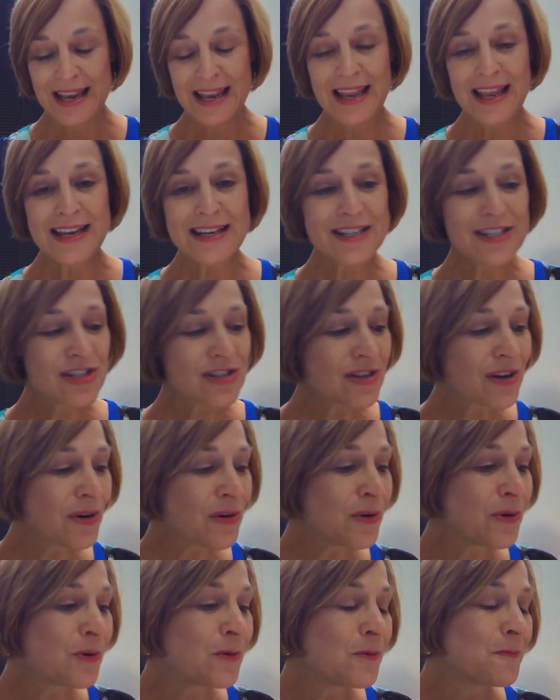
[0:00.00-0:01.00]
And
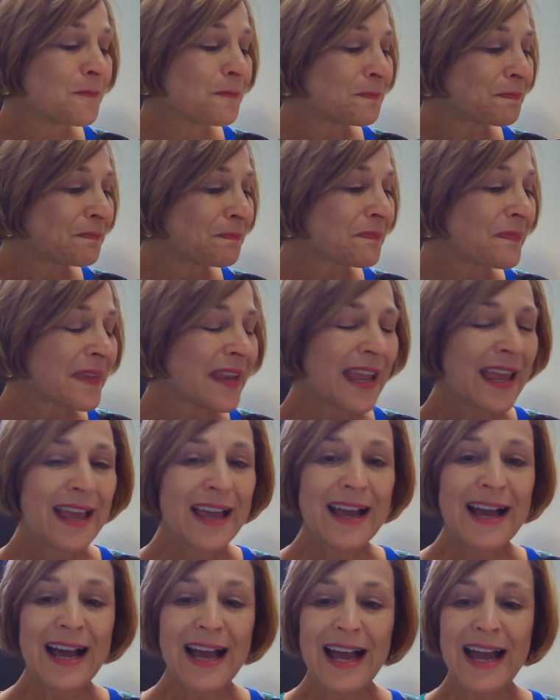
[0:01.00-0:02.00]
so
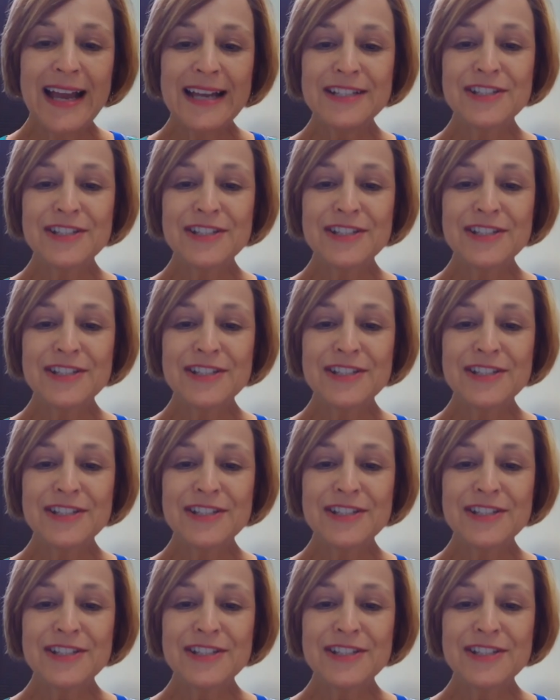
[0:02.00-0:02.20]
I